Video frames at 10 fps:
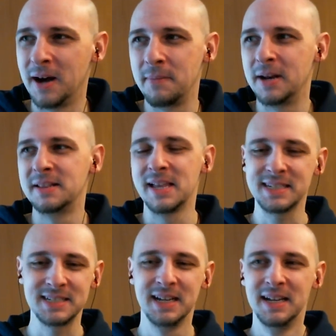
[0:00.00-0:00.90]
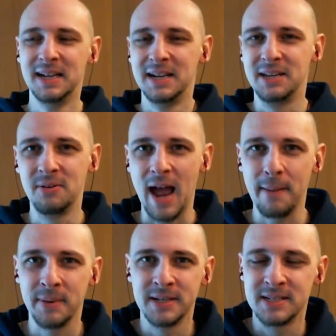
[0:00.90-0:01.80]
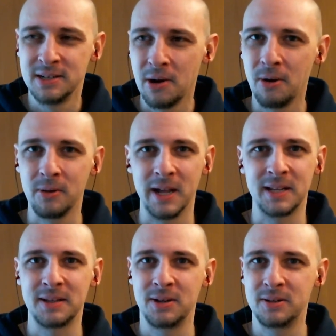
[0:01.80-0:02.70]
I mean, unless you happen to know like